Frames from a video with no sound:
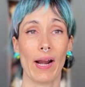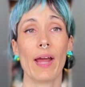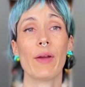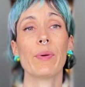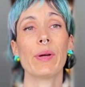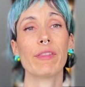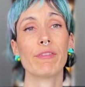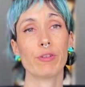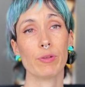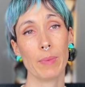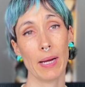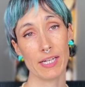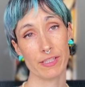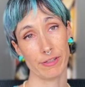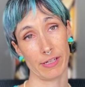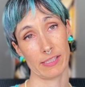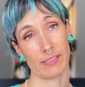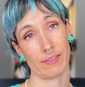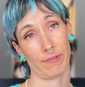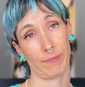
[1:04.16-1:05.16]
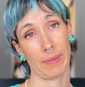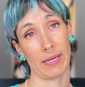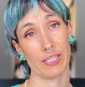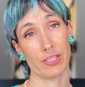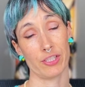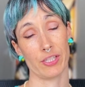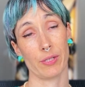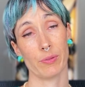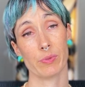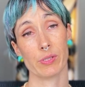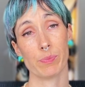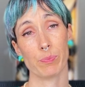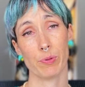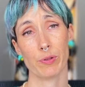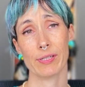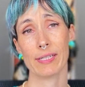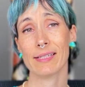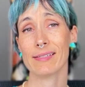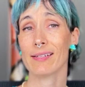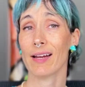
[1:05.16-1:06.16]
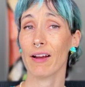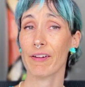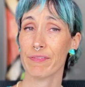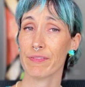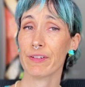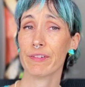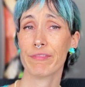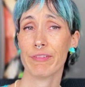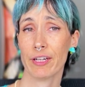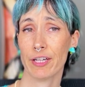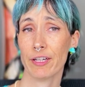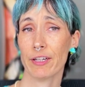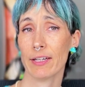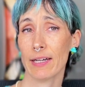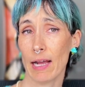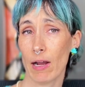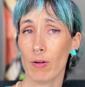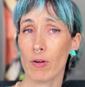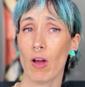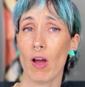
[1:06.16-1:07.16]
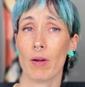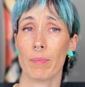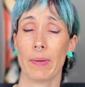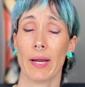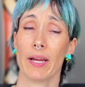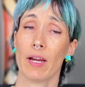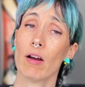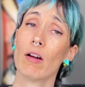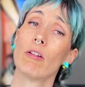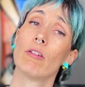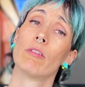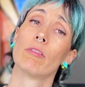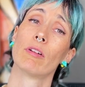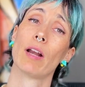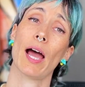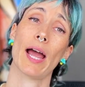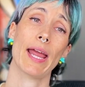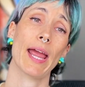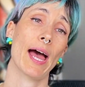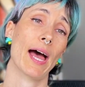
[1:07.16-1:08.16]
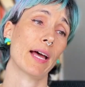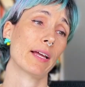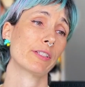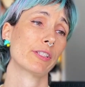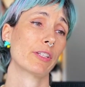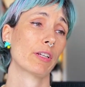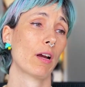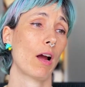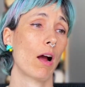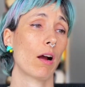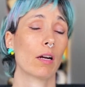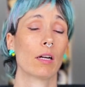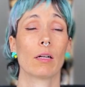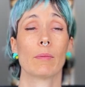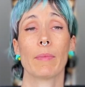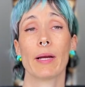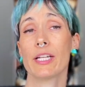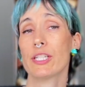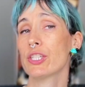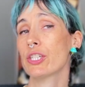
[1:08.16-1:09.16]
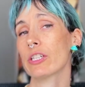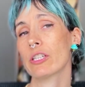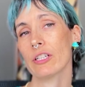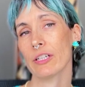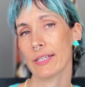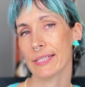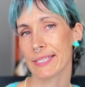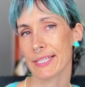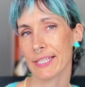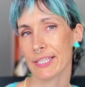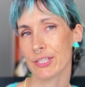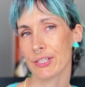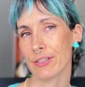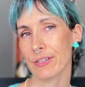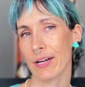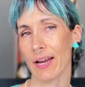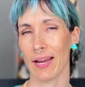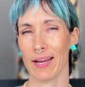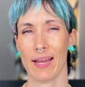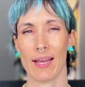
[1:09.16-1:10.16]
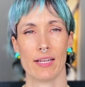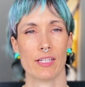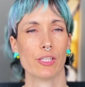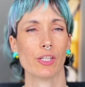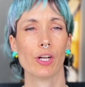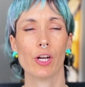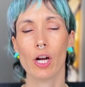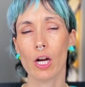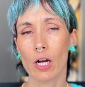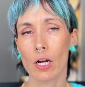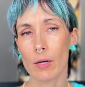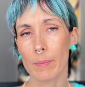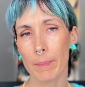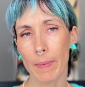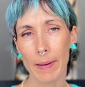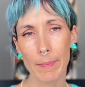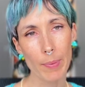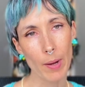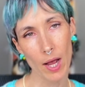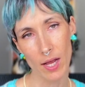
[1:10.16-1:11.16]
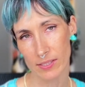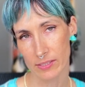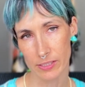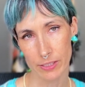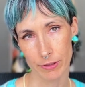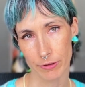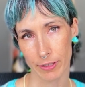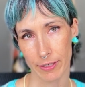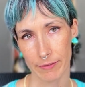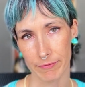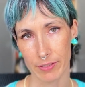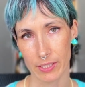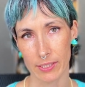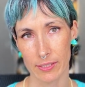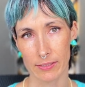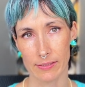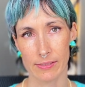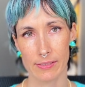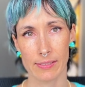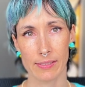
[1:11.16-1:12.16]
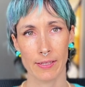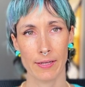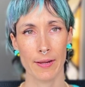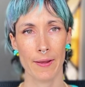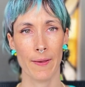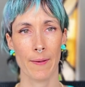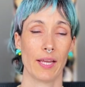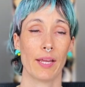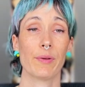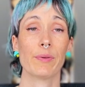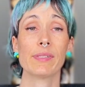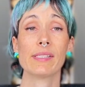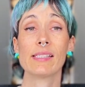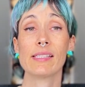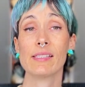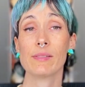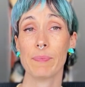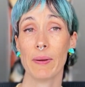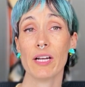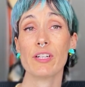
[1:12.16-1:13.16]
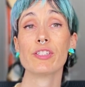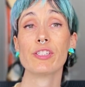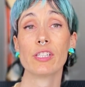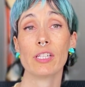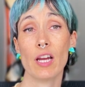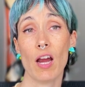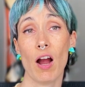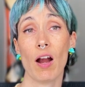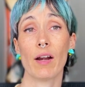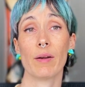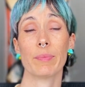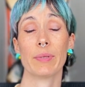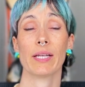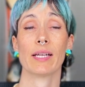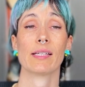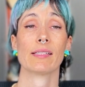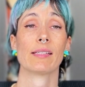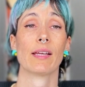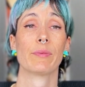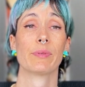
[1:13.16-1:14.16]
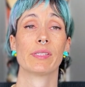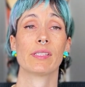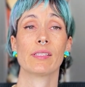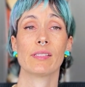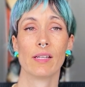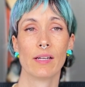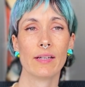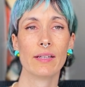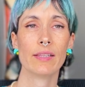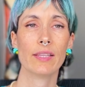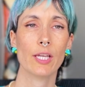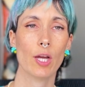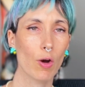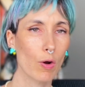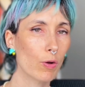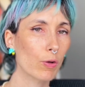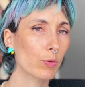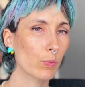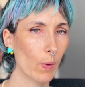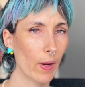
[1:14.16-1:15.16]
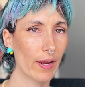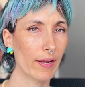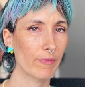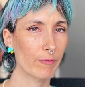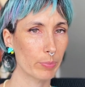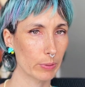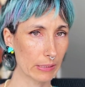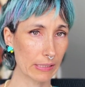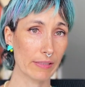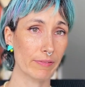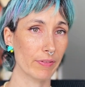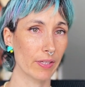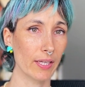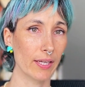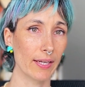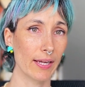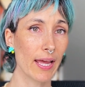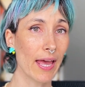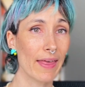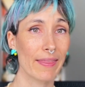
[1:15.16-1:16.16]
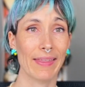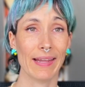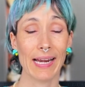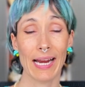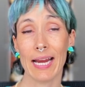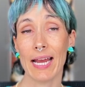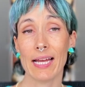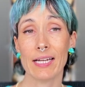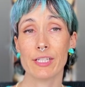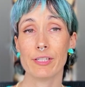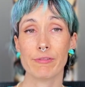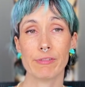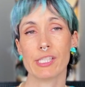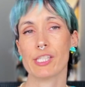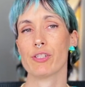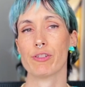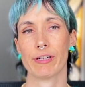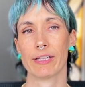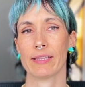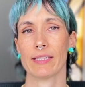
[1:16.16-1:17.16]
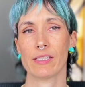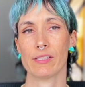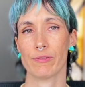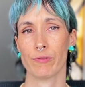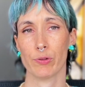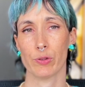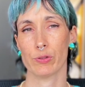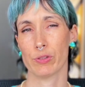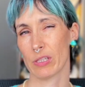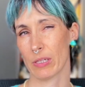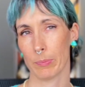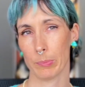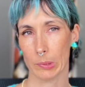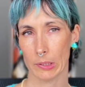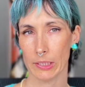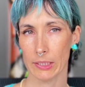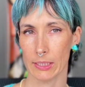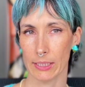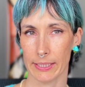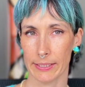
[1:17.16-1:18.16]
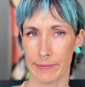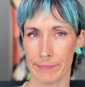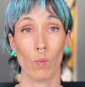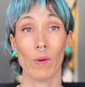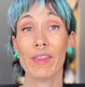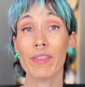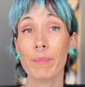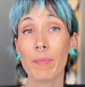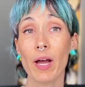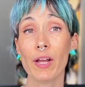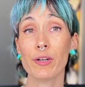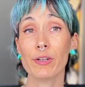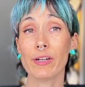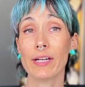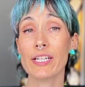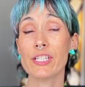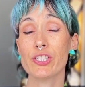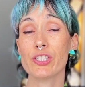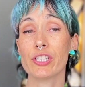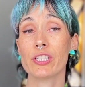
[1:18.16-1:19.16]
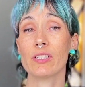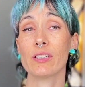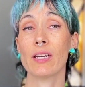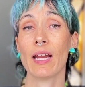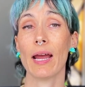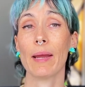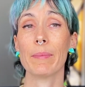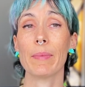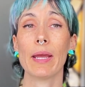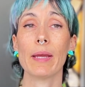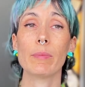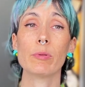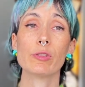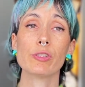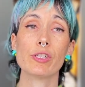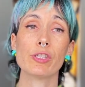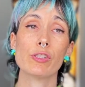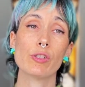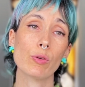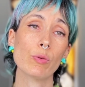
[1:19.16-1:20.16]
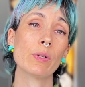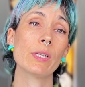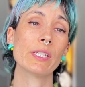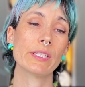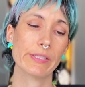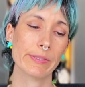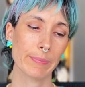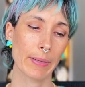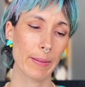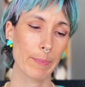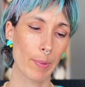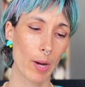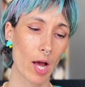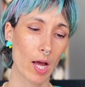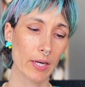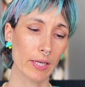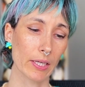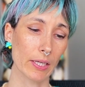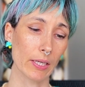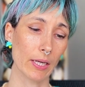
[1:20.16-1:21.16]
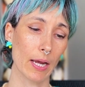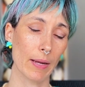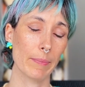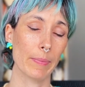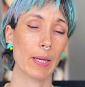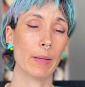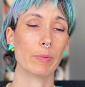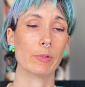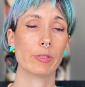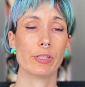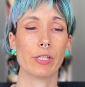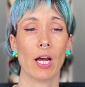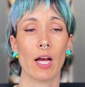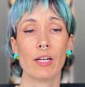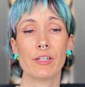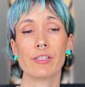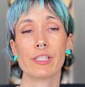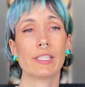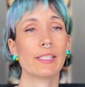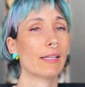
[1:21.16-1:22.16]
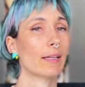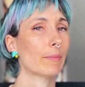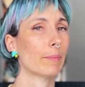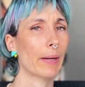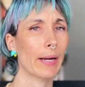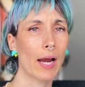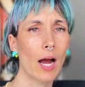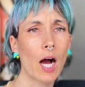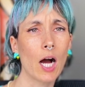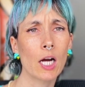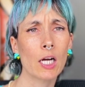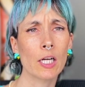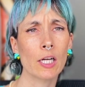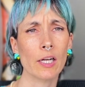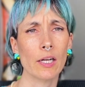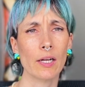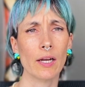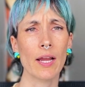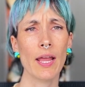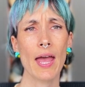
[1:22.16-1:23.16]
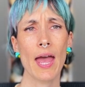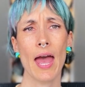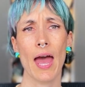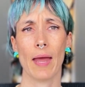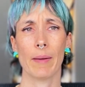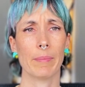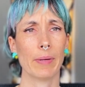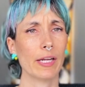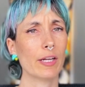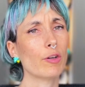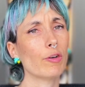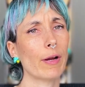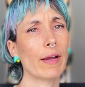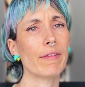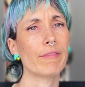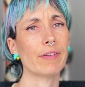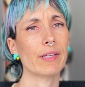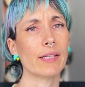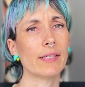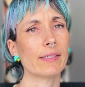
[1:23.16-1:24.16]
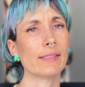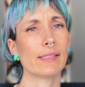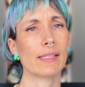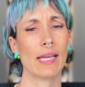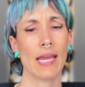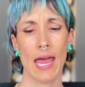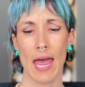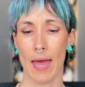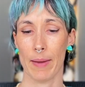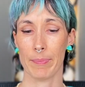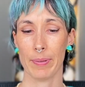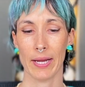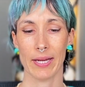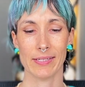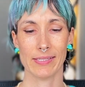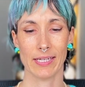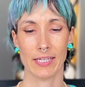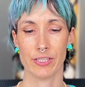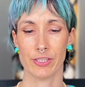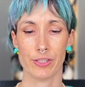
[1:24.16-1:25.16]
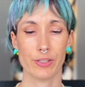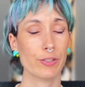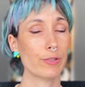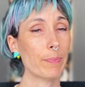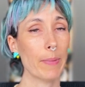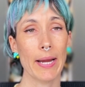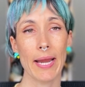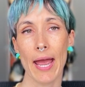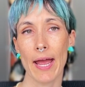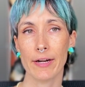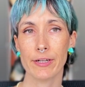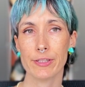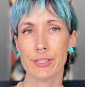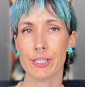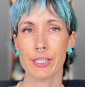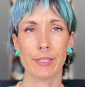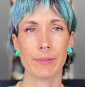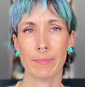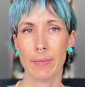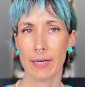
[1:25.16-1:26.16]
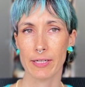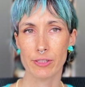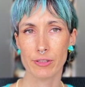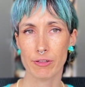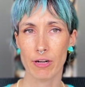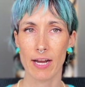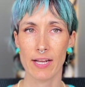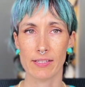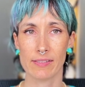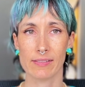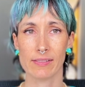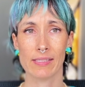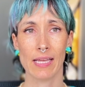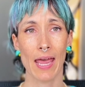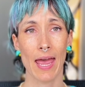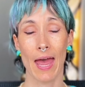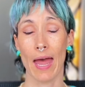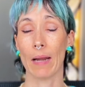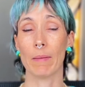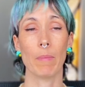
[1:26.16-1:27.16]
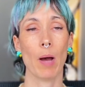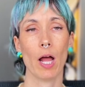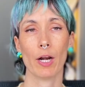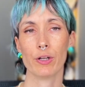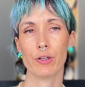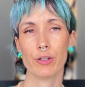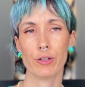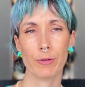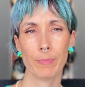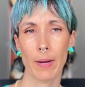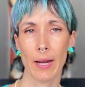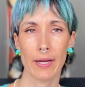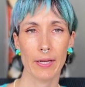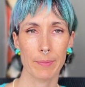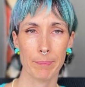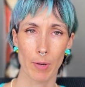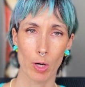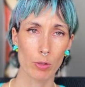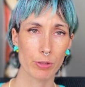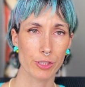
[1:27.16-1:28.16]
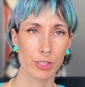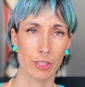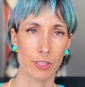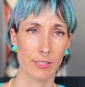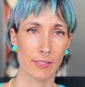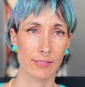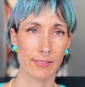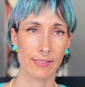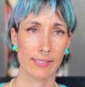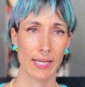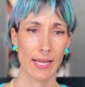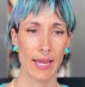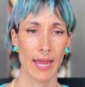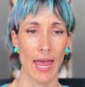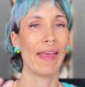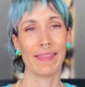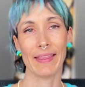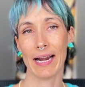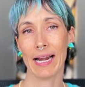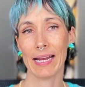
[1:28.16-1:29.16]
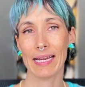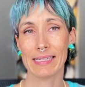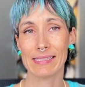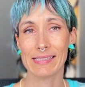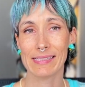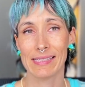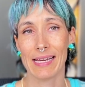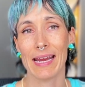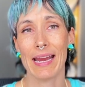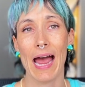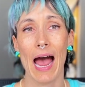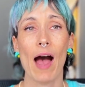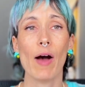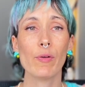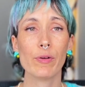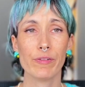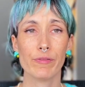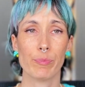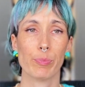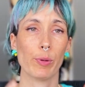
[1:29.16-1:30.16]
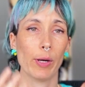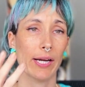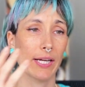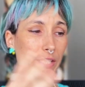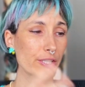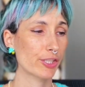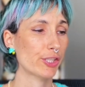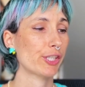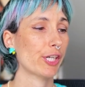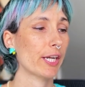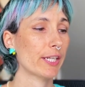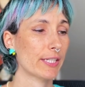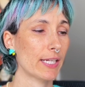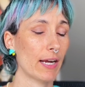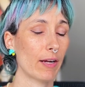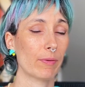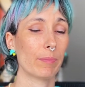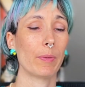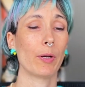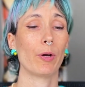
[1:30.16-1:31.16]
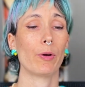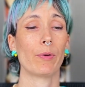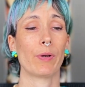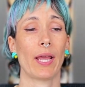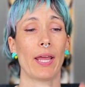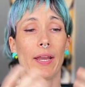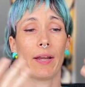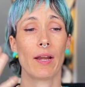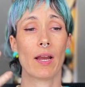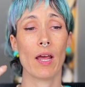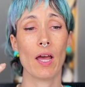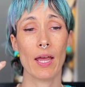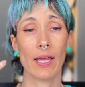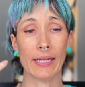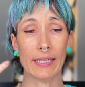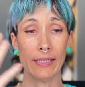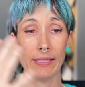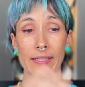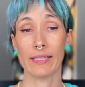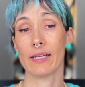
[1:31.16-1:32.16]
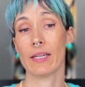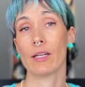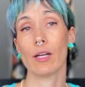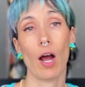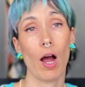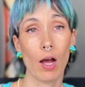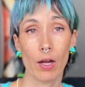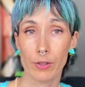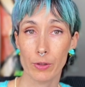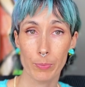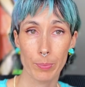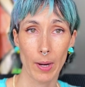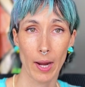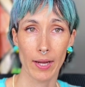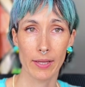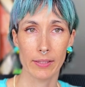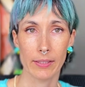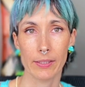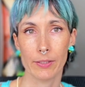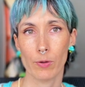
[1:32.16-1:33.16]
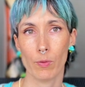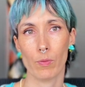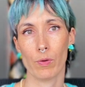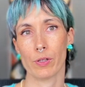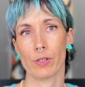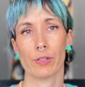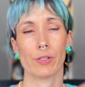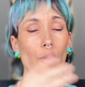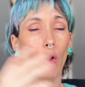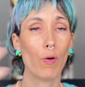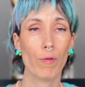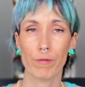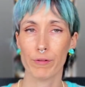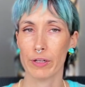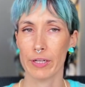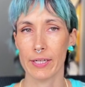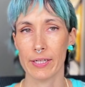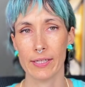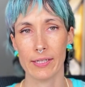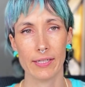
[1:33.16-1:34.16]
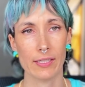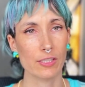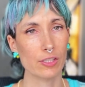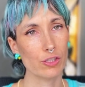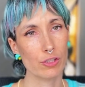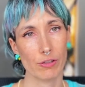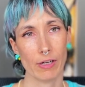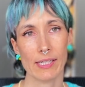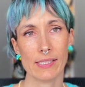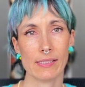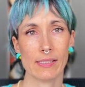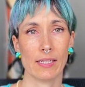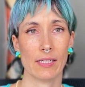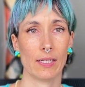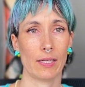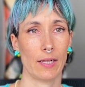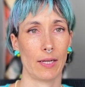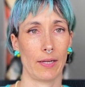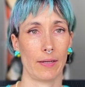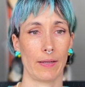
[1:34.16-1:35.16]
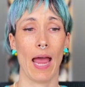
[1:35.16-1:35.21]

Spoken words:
I went through my transformation, it was pretty tough to figure it out on my own. I had to conquer my sugar addiction. I had to curb my pasta cravings. It was especially hard because I was stuck in the old way of believing that I had to restrict these foods completely. With moderation, I'm able to tune into my body. I'm able to understand my hunger and my cravings and pay attention to my energy and my stress and monitor my emotions. And then I can stay out of brain shutdown mode and eating in autopilot or overeating and stress eating.